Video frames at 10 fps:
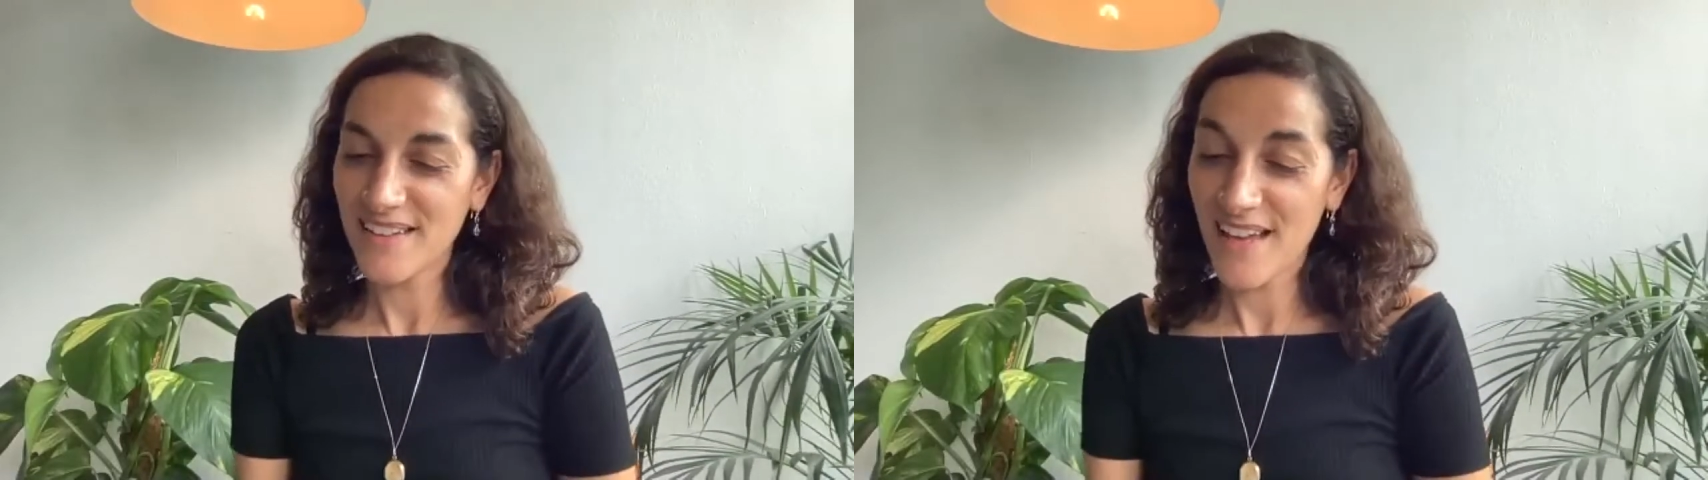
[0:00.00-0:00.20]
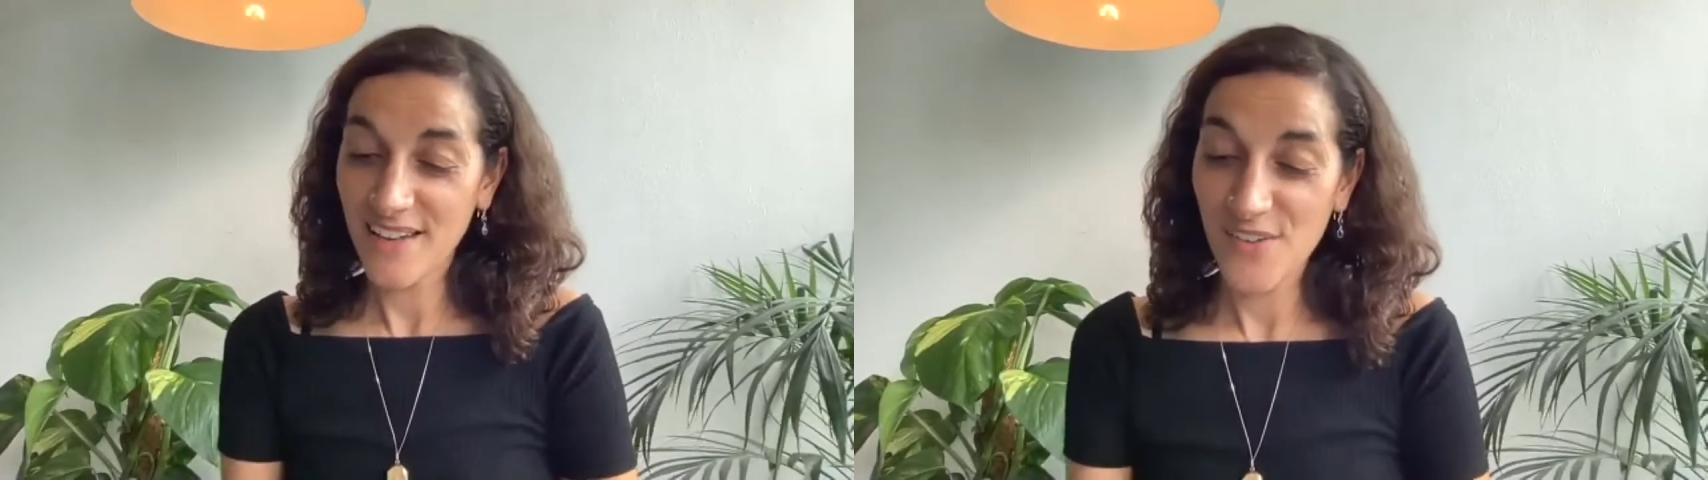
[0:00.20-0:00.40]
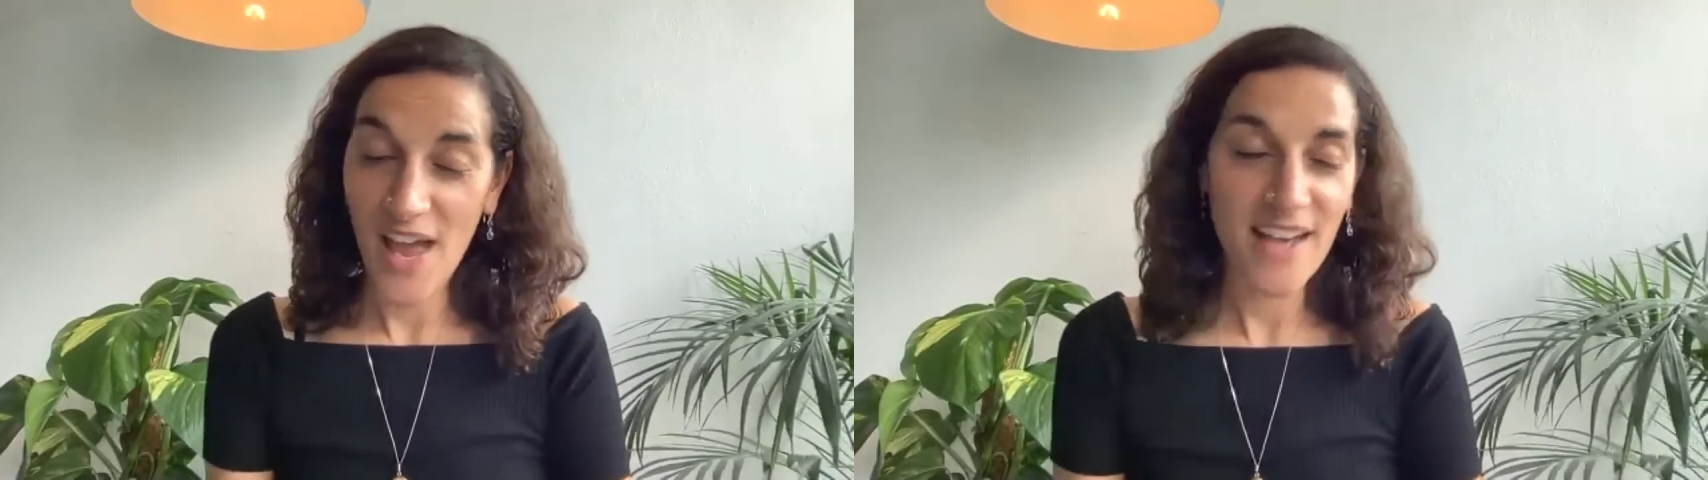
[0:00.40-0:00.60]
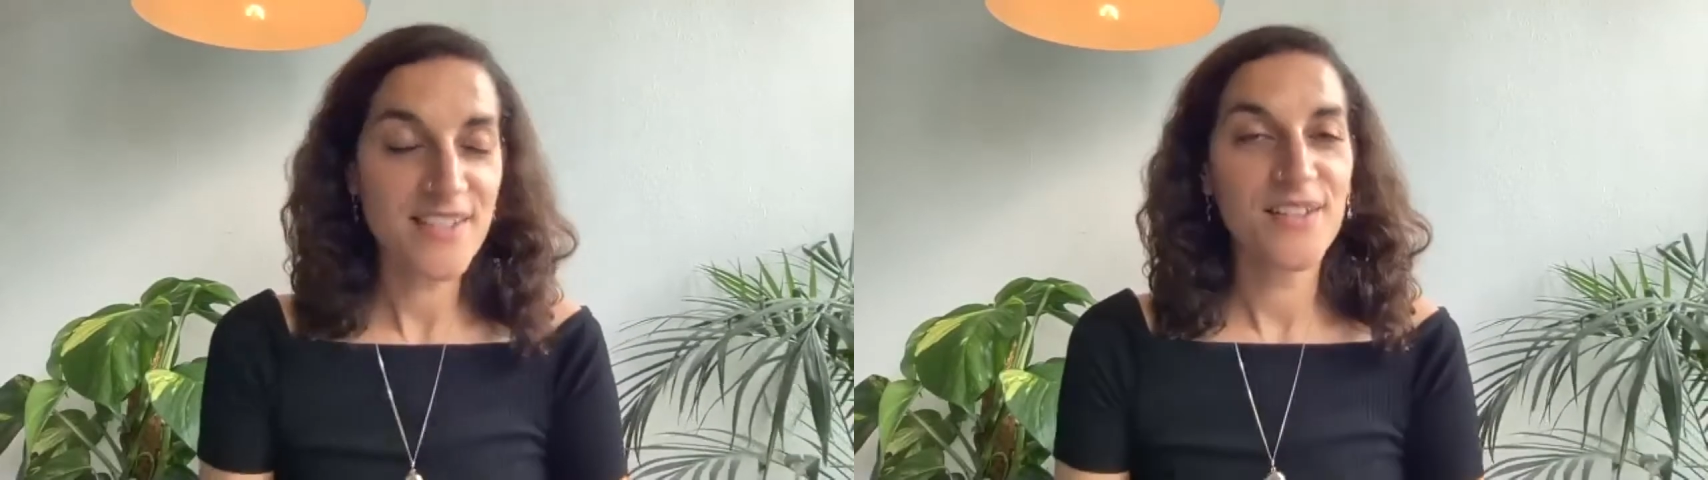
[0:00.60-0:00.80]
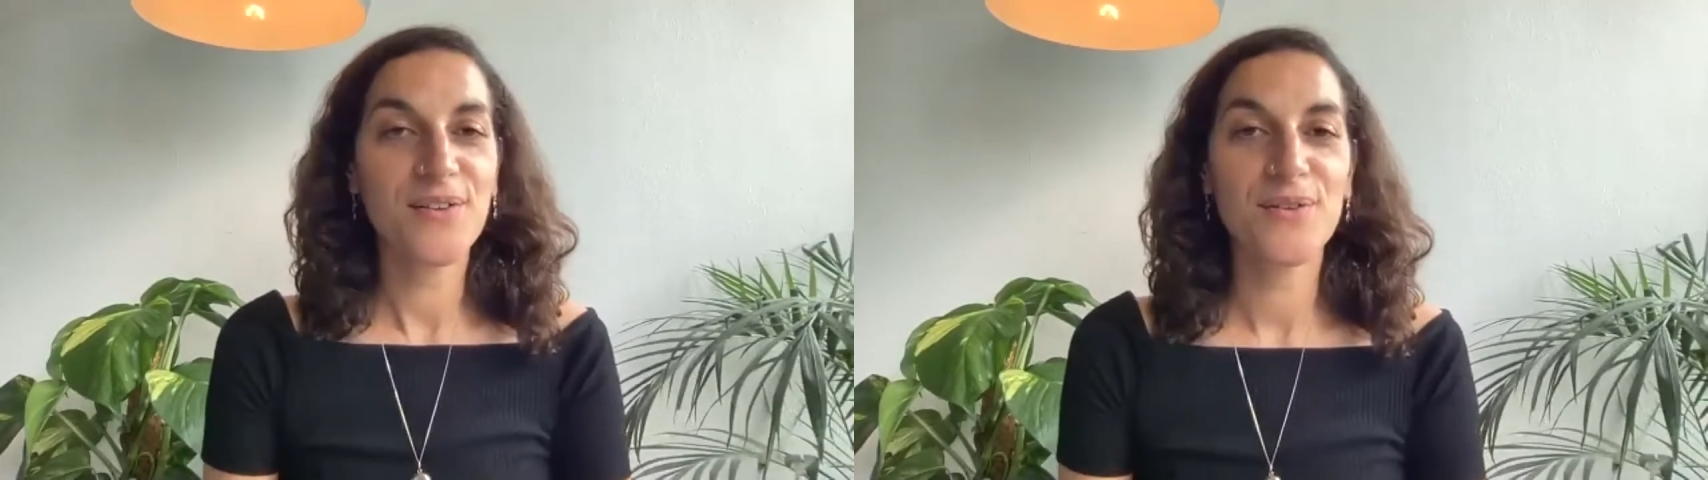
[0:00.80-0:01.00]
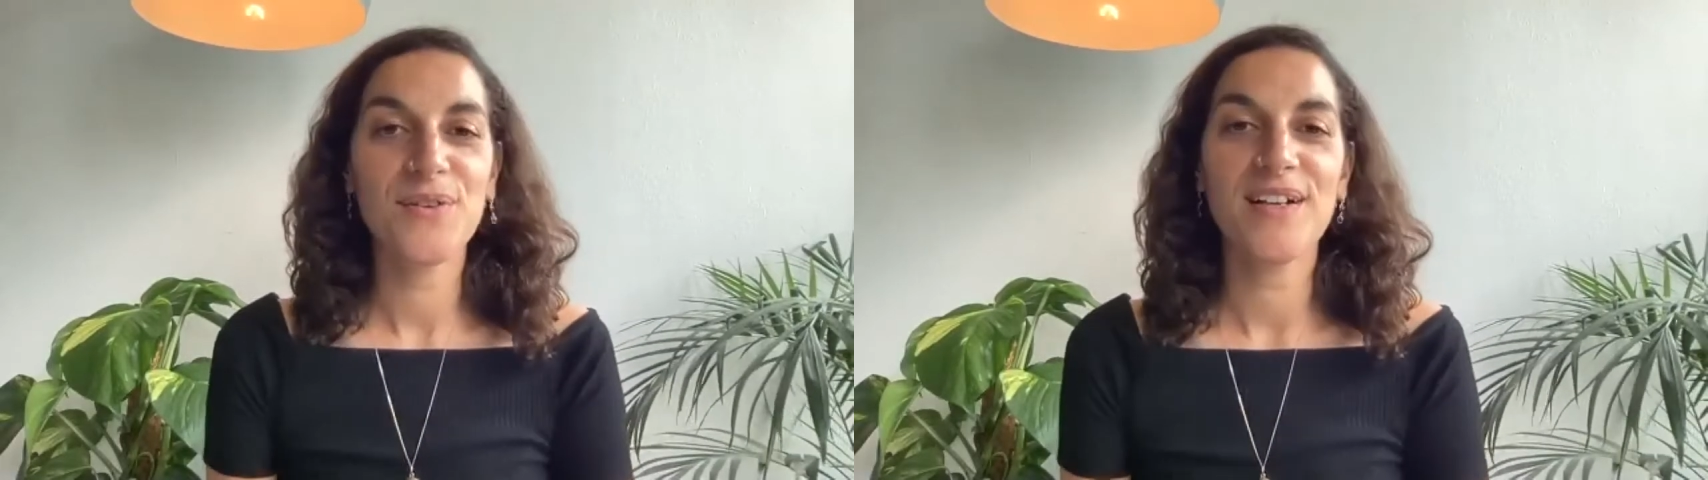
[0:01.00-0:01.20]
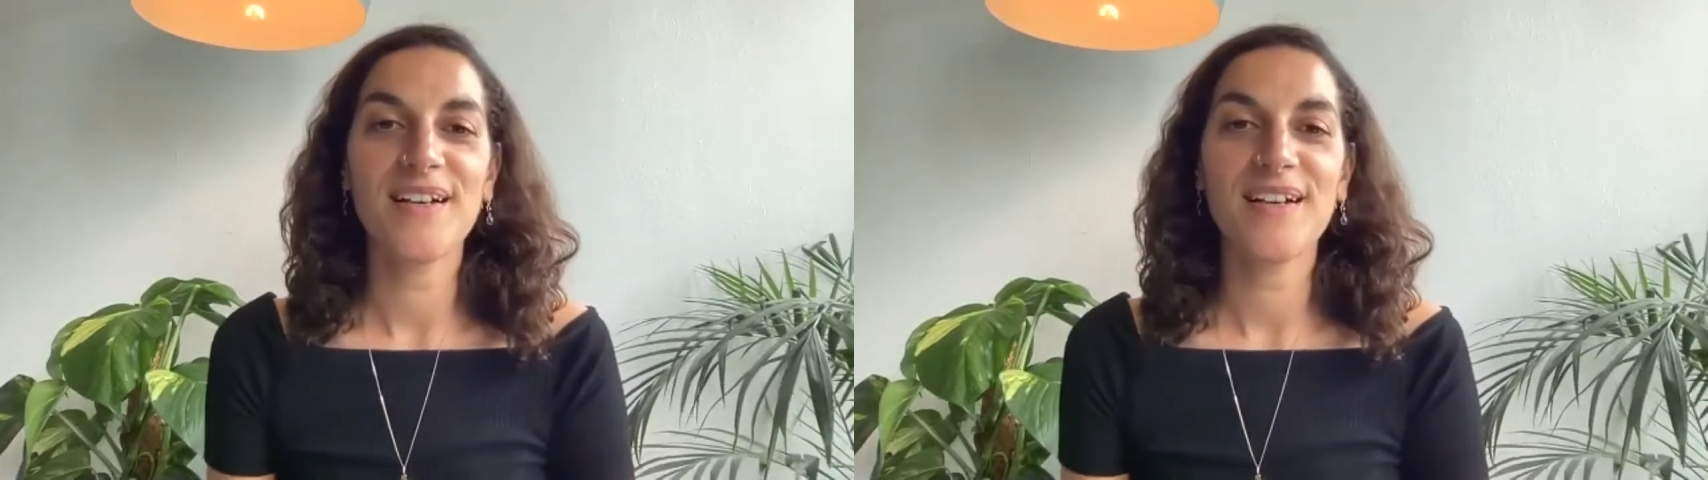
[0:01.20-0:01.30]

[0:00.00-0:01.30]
like to ask you,